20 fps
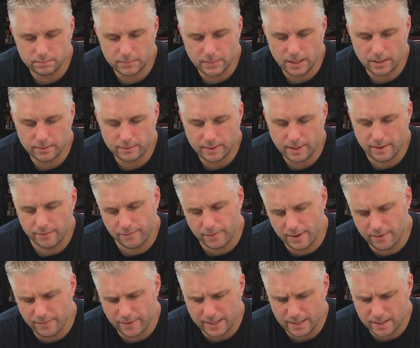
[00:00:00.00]
You know,
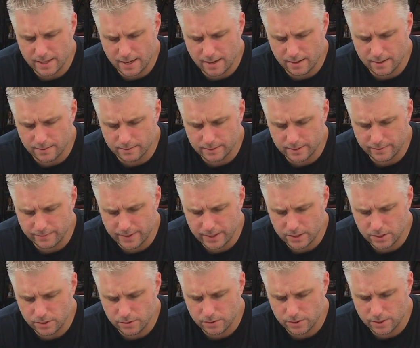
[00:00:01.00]
if I don't know if I
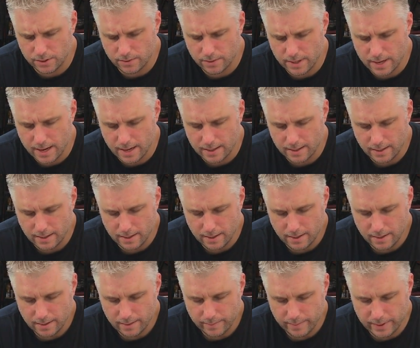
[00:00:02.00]
choose to or not,
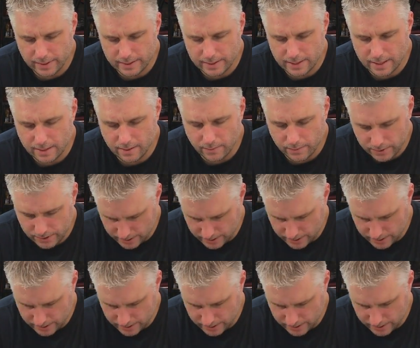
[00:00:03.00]
but we'll